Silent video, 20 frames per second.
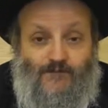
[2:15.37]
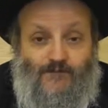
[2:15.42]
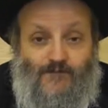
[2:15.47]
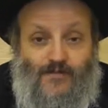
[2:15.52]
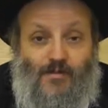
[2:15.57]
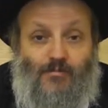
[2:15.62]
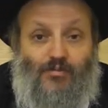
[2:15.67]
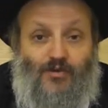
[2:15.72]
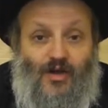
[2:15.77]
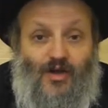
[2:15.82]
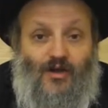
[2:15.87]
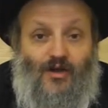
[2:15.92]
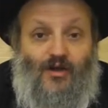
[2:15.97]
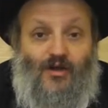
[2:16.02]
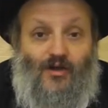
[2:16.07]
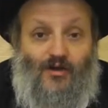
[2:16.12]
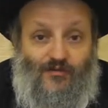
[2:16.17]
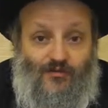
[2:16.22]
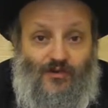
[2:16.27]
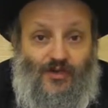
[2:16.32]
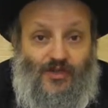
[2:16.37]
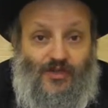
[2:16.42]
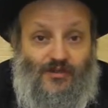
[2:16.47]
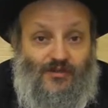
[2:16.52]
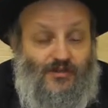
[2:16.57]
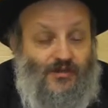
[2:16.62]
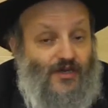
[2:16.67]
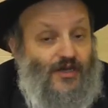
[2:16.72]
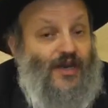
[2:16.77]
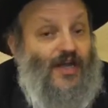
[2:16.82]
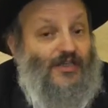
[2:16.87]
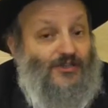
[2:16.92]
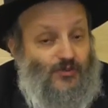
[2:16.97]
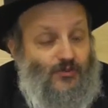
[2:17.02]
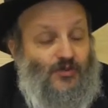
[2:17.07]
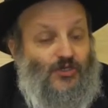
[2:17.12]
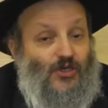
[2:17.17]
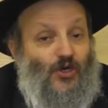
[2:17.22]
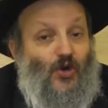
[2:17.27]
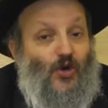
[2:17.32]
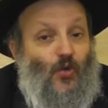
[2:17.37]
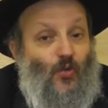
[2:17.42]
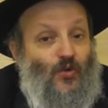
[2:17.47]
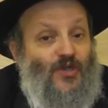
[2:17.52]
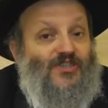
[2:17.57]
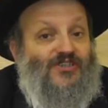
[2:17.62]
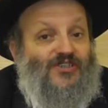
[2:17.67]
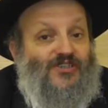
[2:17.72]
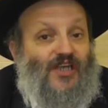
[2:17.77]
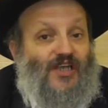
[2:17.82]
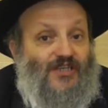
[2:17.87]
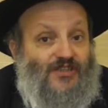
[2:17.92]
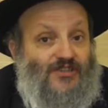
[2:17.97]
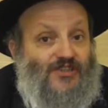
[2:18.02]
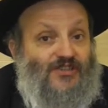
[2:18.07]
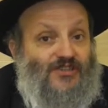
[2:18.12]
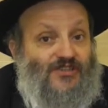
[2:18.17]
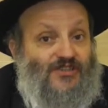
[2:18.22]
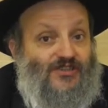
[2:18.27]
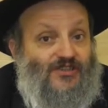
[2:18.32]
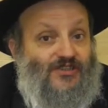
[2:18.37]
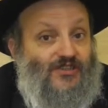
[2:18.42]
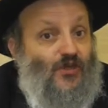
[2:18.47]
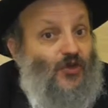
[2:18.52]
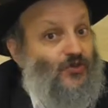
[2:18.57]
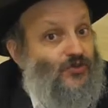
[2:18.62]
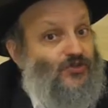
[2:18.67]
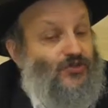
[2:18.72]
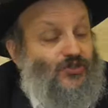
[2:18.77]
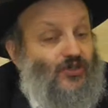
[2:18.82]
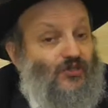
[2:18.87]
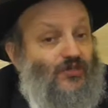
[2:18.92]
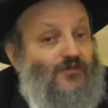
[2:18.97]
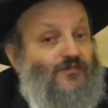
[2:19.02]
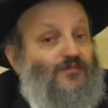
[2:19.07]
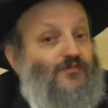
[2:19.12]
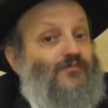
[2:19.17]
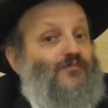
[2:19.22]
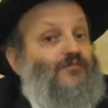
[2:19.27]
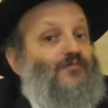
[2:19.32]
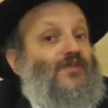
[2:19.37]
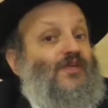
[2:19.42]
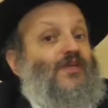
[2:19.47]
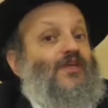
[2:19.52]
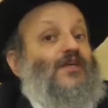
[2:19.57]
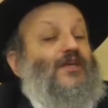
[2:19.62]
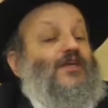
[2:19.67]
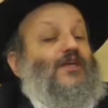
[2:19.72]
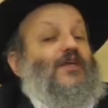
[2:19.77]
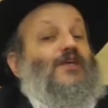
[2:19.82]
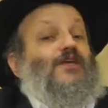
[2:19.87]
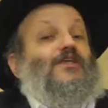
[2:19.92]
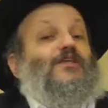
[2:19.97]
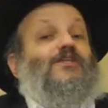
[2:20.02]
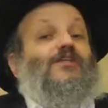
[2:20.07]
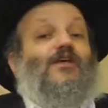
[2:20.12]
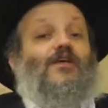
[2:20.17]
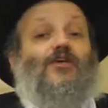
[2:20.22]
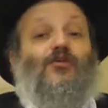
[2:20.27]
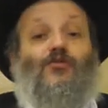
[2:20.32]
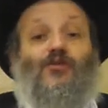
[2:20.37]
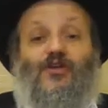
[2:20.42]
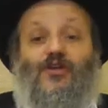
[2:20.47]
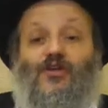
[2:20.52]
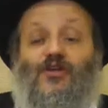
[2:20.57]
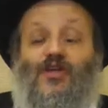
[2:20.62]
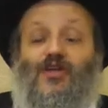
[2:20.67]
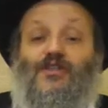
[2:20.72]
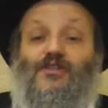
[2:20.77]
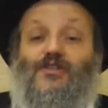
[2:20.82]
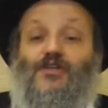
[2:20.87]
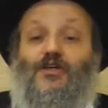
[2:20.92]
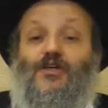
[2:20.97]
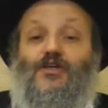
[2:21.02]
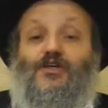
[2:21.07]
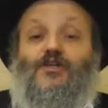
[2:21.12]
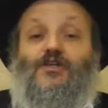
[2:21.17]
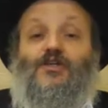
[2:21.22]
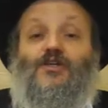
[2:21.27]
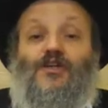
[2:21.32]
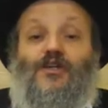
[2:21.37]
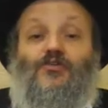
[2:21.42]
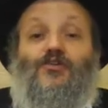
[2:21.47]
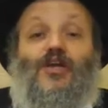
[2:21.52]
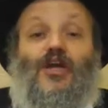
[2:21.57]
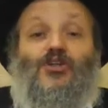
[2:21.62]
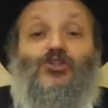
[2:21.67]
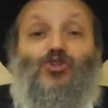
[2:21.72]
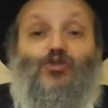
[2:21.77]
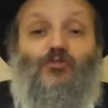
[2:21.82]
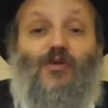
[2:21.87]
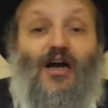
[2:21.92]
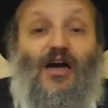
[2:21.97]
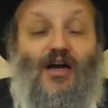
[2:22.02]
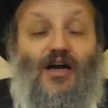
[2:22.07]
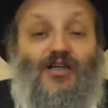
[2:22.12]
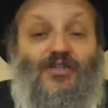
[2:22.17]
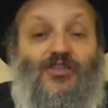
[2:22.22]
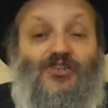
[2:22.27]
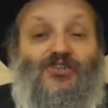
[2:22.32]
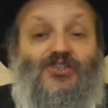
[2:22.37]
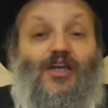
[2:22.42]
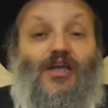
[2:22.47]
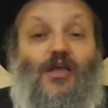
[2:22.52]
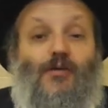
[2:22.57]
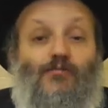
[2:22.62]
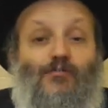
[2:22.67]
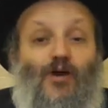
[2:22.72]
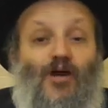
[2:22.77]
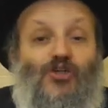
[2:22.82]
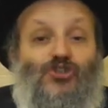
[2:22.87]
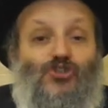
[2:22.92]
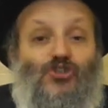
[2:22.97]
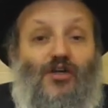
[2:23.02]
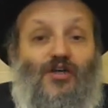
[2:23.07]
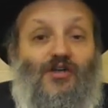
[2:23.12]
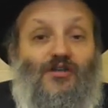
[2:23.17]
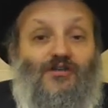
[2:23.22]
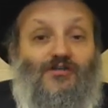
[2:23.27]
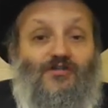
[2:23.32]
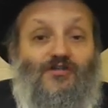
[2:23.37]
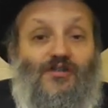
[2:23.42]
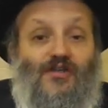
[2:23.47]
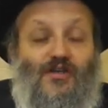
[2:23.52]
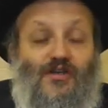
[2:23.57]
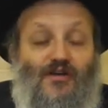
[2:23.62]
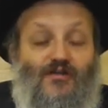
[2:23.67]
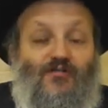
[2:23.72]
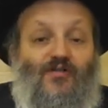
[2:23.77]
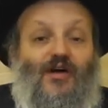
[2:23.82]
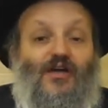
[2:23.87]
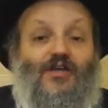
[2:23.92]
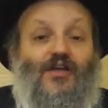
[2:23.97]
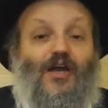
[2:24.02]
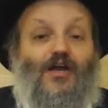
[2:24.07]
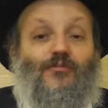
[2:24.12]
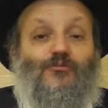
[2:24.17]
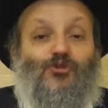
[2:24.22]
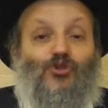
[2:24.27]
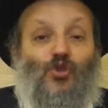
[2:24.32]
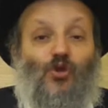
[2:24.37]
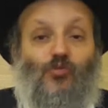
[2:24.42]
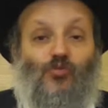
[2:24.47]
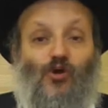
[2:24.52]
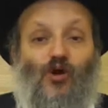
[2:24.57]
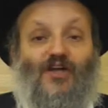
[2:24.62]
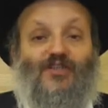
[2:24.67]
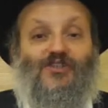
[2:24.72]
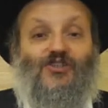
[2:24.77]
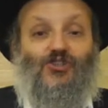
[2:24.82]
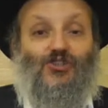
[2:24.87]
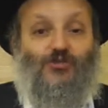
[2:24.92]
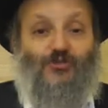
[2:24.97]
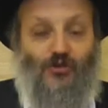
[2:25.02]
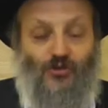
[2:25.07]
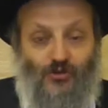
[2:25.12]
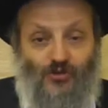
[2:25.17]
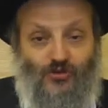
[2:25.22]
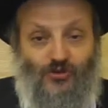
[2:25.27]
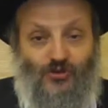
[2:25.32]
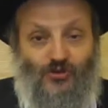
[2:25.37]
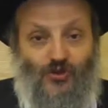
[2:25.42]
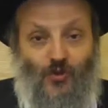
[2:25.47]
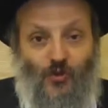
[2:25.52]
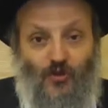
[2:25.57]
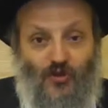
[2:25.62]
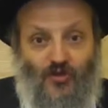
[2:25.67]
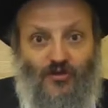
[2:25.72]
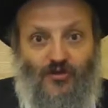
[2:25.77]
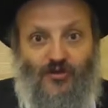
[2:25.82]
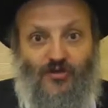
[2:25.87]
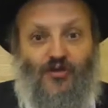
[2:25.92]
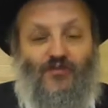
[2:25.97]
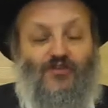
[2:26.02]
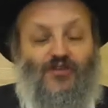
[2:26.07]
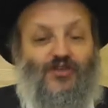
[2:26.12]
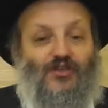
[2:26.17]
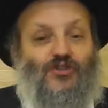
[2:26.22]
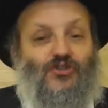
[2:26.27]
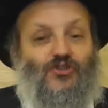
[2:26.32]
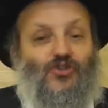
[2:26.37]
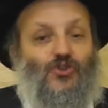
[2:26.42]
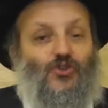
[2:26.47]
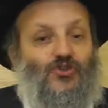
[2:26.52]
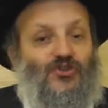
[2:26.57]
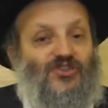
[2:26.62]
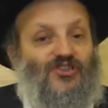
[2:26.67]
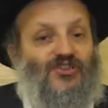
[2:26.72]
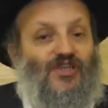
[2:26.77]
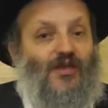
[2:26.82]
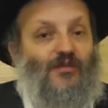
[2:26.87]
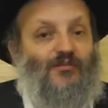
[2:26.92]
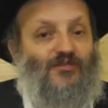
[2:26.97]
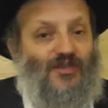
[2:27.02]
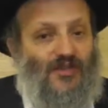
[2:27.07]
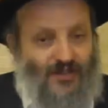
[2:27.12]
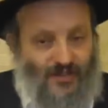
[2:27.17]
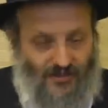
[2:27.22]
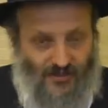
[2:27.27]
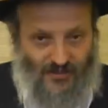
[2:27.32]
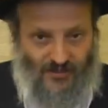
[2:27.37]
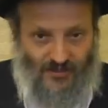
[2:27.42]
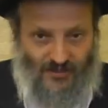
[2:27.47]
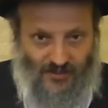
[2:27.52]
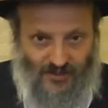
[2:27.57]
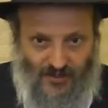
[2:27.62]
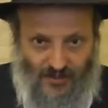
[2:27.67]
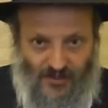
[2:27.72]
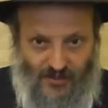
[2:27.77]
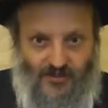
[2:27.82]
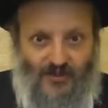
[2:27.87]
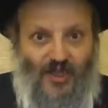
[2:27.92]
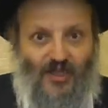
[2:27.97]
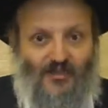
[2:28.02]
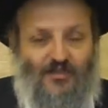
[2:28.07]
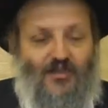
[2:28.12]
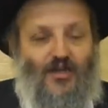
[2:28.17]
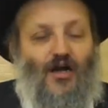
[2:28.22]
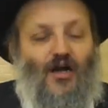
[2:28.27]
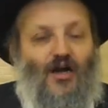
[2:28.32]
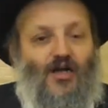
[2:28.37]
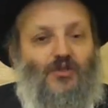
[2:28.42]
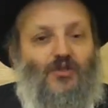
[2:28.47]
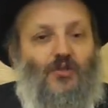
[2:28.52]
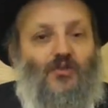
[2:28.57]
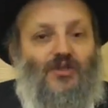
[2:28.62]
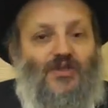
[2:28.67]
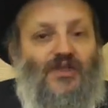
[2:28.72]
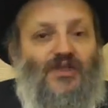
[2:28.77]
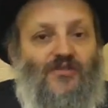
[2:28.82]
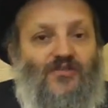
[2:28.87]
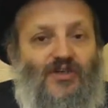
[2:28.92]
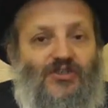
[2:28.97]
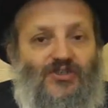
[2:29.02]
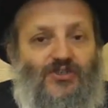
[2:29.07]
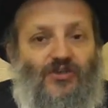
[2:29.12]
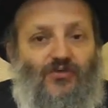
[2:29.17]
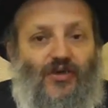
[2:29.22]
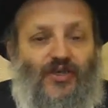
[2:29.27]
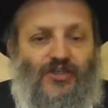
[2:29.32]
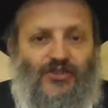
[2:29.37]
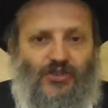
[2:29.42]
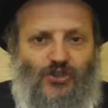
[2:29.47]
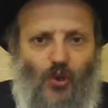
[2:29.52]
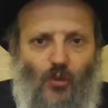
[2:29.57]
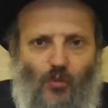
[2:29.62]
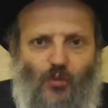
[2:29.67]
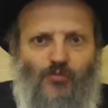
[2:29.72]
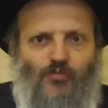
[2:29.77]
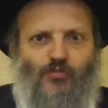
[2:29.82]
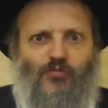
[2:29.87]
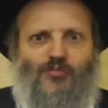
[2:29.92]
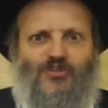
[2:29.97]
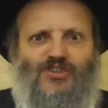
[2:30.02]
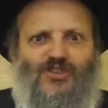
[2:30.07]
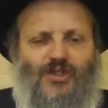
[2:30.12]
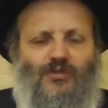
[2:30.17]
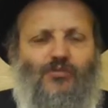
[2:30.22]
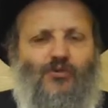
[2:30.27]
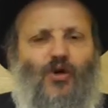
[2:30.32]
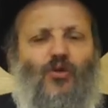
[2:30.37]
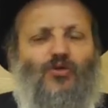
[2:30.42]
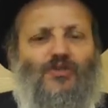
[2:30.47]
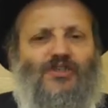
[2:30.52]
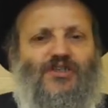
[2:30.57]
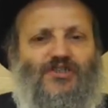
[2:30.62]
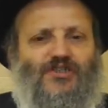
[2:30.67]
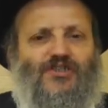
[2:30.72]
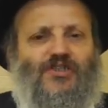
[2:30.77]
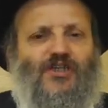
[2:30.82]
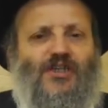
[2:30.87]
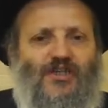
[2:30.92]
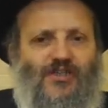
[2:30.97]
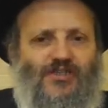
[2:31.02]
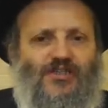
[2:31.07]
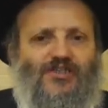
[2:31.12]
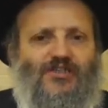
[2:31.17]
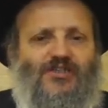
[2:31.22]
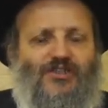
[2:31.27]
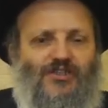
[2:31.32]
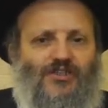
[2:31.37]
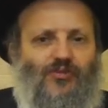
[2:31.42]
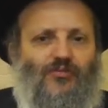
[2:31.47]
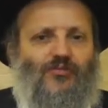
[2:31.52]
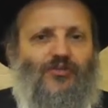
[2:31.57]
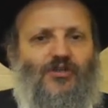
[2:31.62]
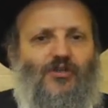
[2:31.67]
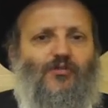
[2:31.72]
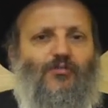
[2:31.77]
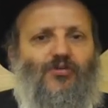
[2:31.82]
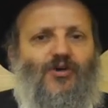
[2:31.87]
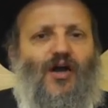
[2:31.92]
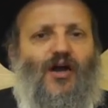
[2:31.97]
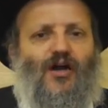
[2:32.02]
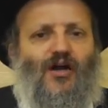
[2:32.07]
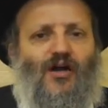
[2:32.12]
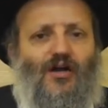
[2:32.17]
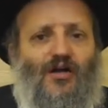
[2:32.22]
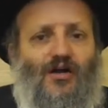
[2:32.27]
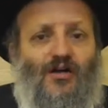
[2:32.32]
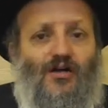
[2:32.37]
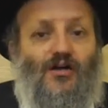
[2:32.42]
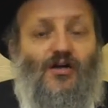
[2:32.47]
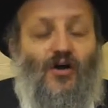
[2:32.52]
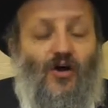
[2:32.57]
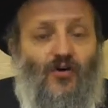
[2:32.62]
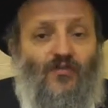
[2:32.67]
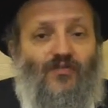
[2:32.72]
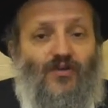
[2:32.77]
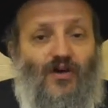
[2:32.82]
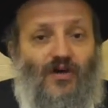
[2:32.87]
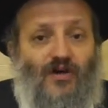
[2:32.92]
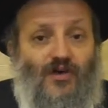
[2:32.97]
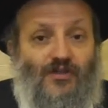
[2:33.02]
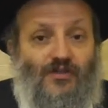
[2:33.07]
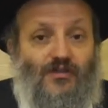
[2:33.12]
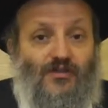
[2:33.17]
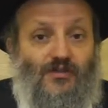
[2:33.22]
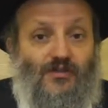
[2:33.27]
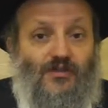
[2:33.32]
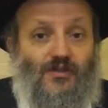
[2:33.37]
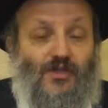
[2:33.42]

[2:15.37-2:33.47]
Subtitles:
the bracha of rain. And as we know, we say this also in the Kriyat Shema, the second parsha, Vayayim Shomoa Tishmau. So we'll learn over there too the same thing, that God will give us the rain. So see with all this is the real bracha of God.